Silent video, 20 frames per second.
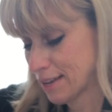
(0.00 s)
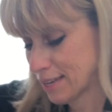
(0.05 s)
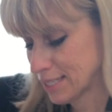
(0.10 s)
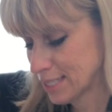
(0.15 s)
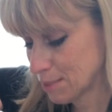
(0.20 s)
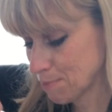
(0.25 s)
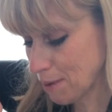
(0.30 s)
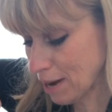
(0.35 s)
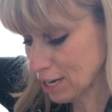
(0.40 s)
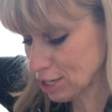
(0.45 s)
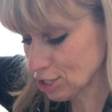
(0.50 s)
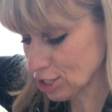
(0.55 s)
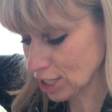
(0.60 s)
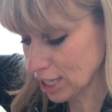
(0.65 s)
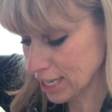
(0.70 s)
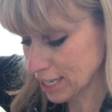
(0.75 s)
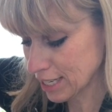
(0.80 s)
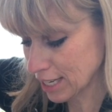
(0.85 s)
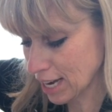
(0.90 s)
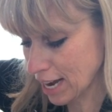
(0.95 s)

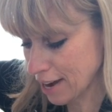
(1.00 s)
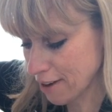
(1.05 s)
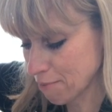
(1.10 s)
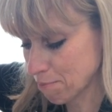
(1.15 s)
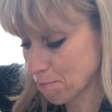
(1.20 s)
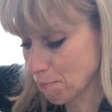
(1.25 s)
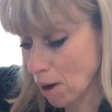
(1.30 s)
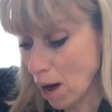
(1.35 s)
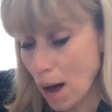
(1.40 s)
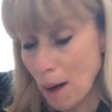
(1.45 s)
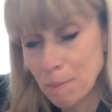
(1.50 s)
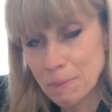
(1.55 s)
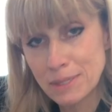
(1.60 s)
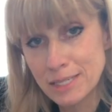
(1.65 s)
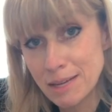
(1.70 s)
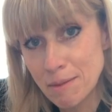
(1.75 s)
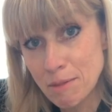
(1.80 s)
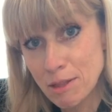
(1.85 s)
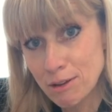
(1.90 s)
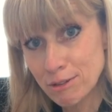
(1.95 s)
spatula to kind of pop
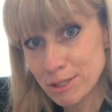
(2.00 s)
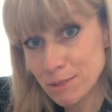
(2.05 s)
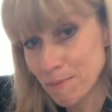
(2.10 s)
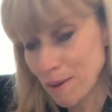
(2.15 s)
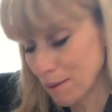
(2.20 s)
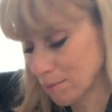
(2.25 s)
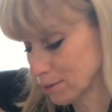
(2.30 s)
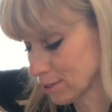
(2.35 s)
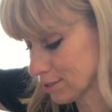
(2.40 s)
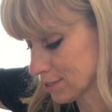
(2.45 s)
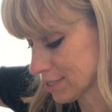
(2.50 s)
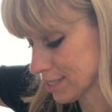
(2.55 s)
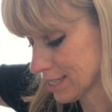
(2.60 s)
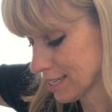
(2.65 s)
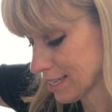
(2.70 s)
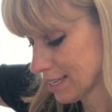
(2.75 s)
some of those bubbles